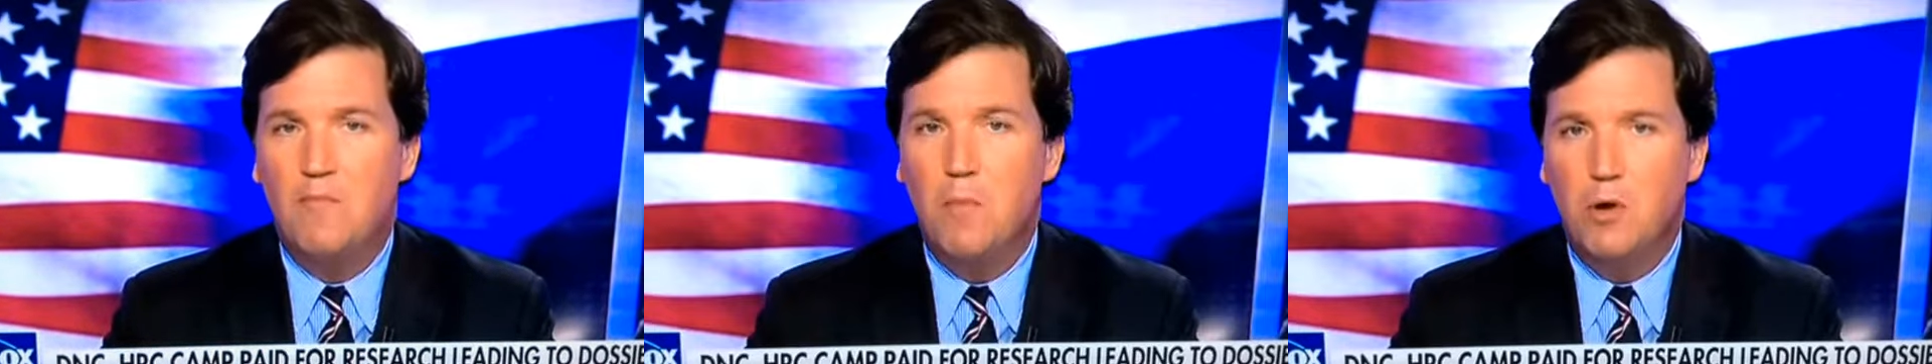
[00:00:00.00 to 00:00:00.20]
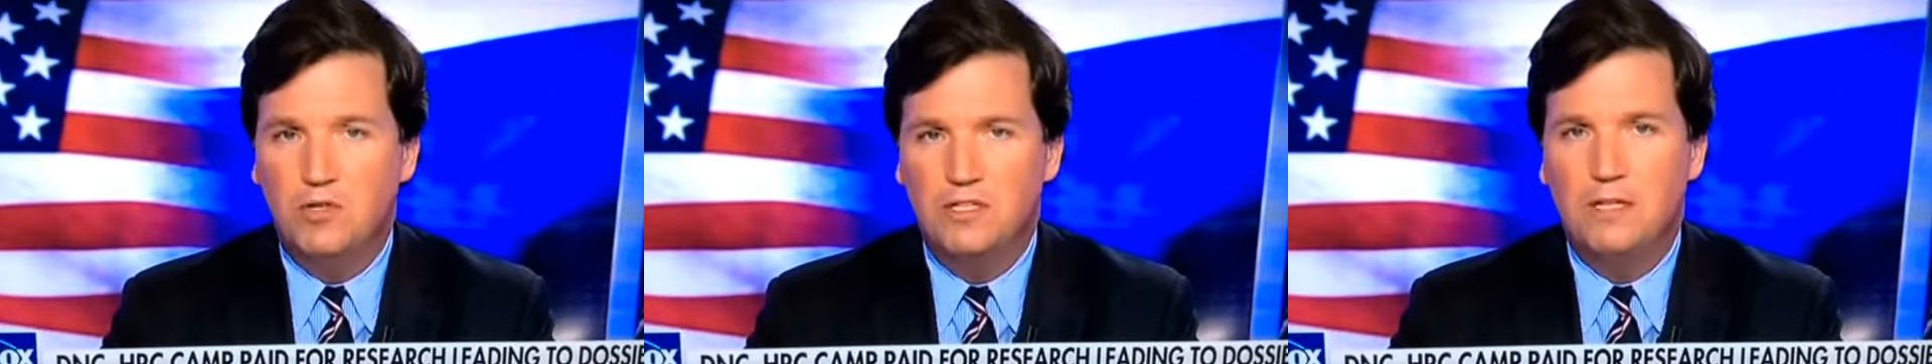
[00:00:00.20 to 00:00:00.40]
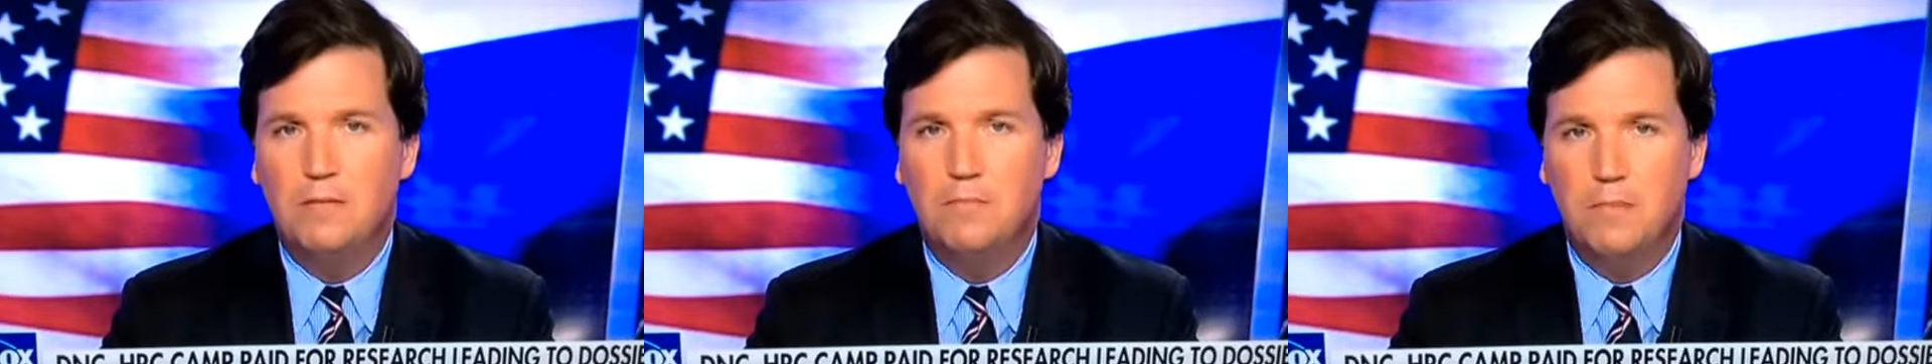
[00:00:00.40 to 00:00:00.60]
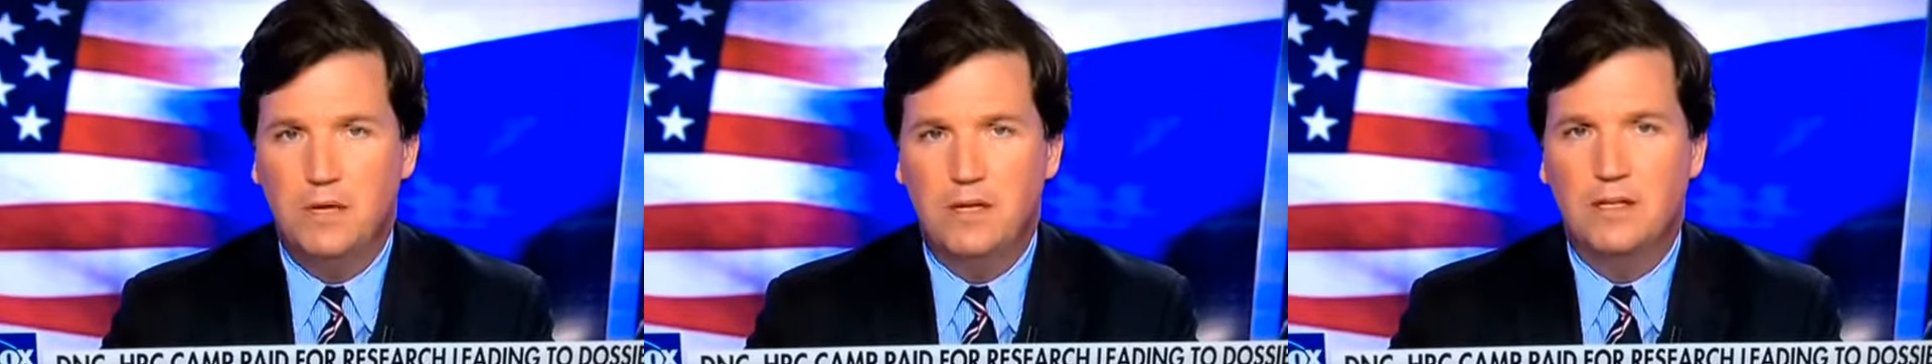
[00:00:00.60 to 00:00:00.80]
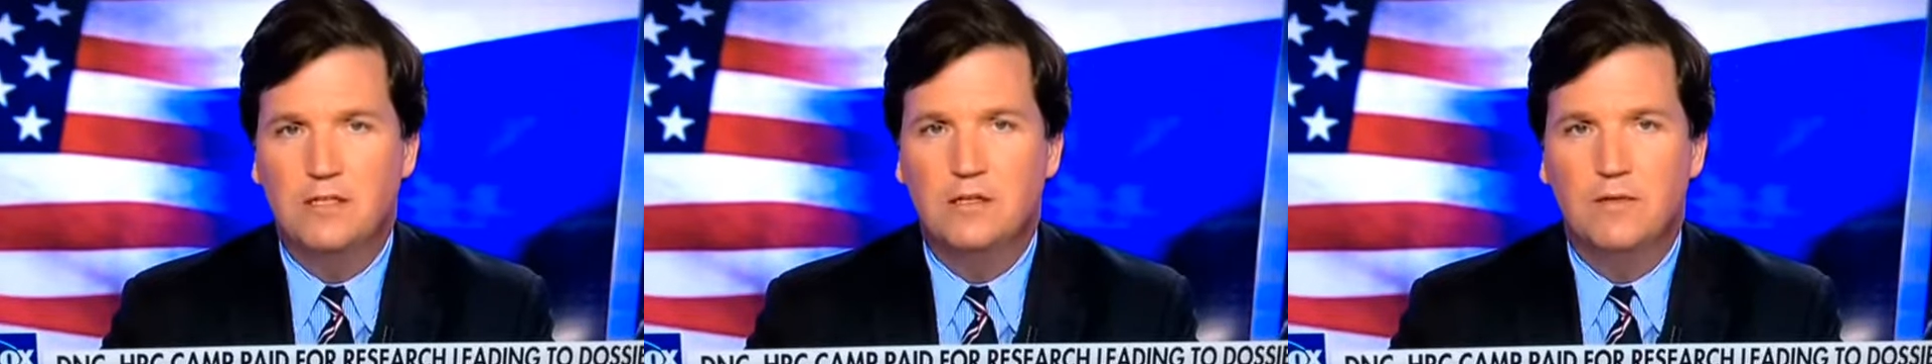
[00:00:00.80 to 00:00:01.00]
multi
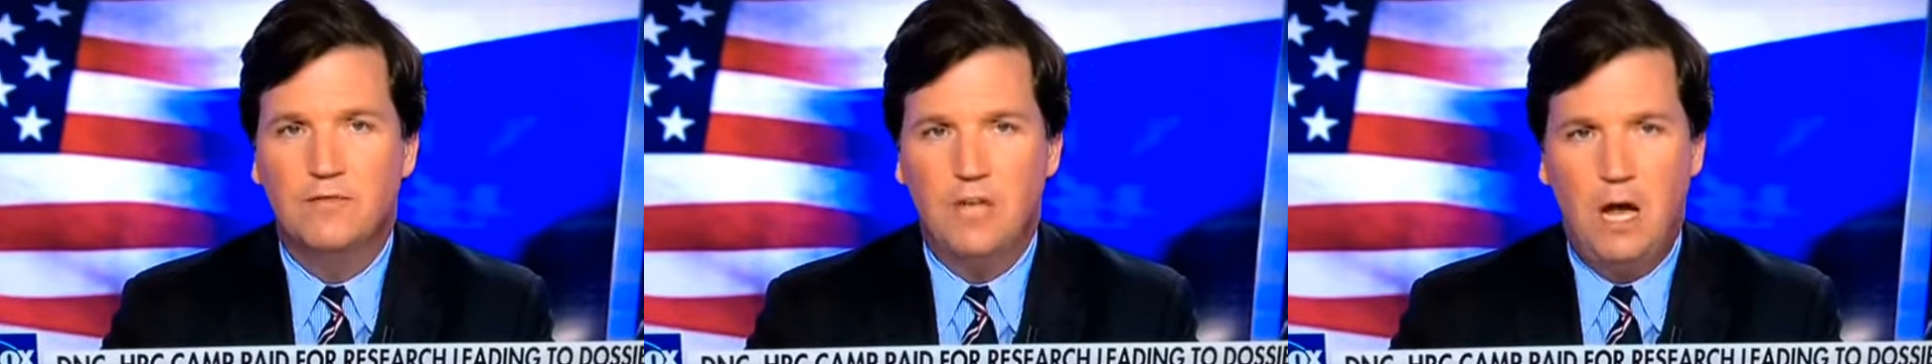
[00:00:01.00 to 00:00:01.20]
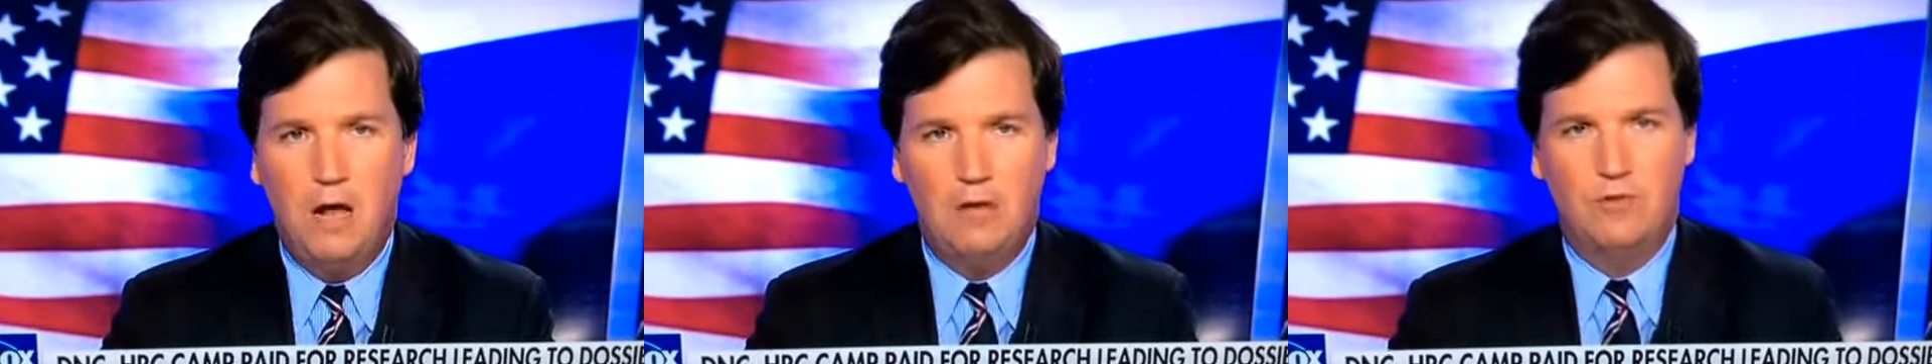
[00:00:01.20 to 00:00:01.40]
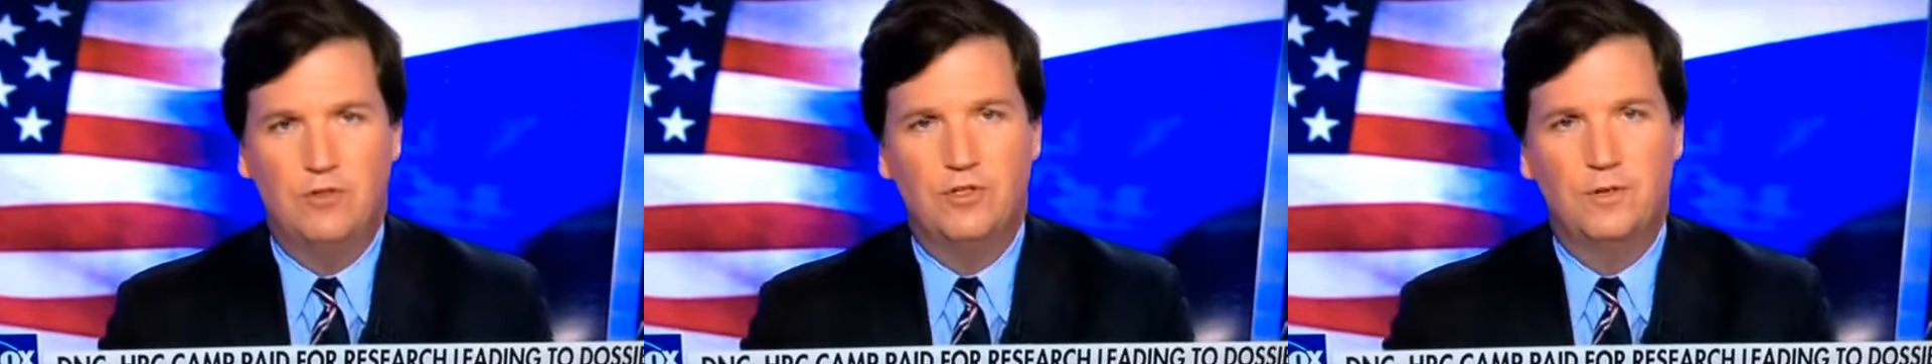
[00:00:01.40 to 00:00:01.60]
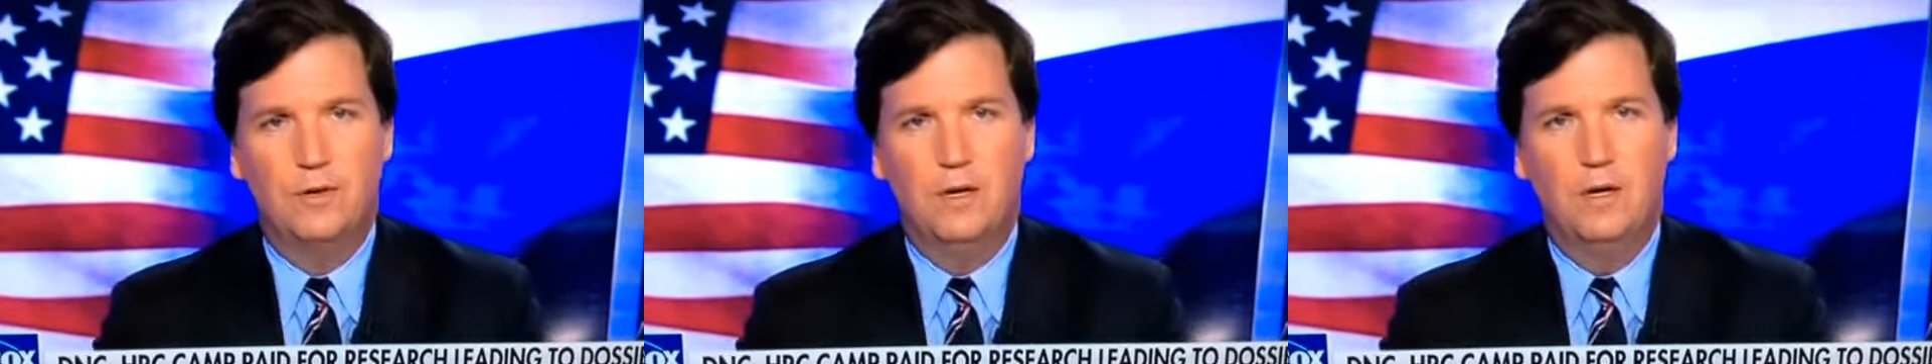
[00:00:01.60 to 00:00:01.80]
millions of dollars.